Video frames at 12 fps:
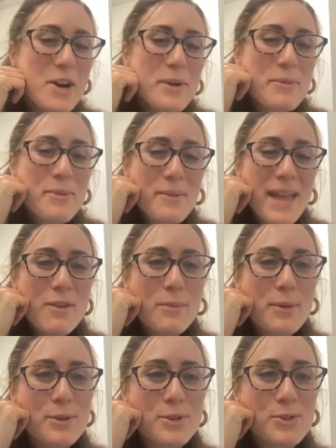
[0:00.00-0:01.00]
We we have a
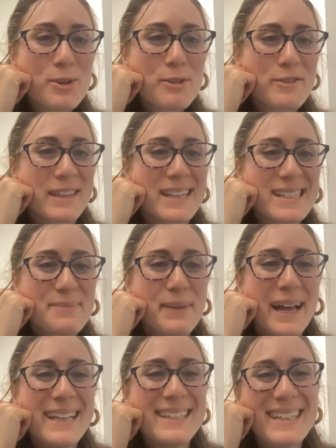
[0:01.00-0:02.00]
brochure for this,
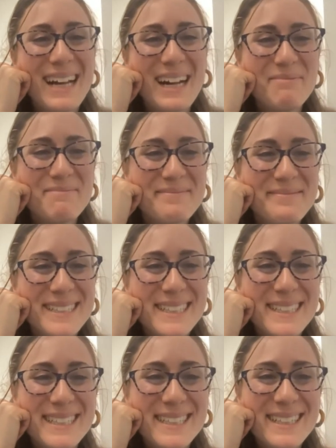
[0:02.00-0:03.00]
but, um,
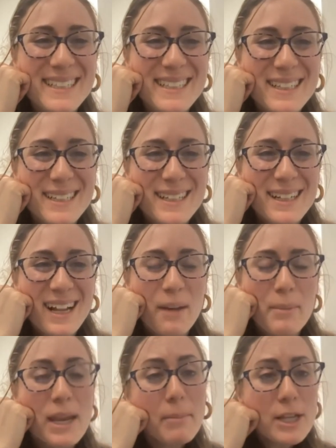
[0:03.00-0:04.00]

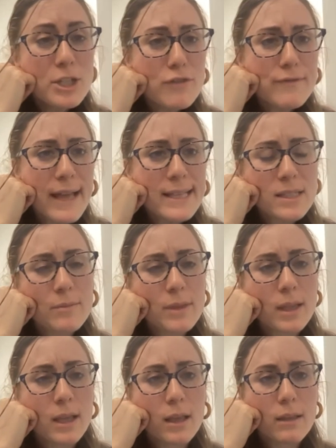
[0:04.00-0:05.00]
um, and I'm not sure if that's
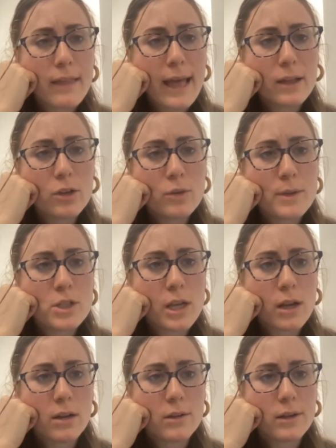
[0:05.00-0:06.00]
something that could be
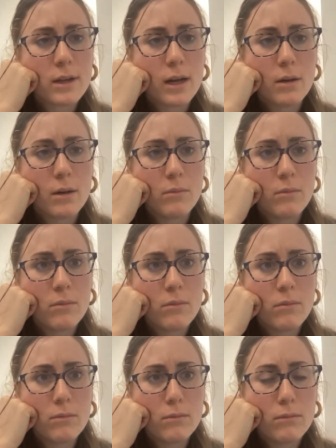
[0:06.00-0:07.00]
shared um,
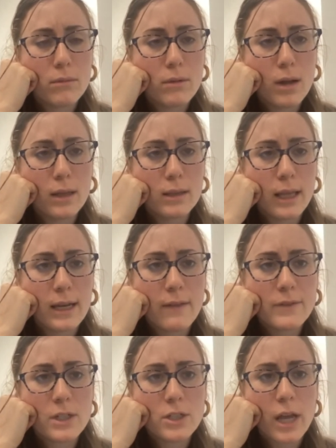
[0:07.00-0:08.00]
online. I
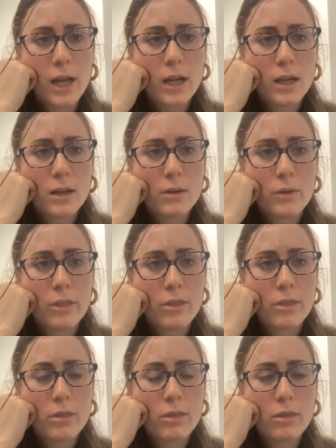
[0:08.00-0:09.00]
have to check with.
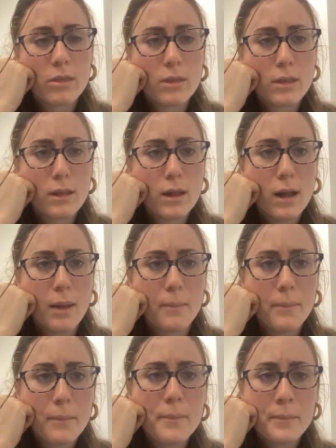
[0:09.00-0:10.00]

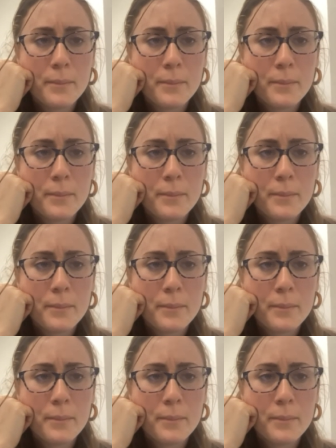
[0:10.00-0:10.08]
Um.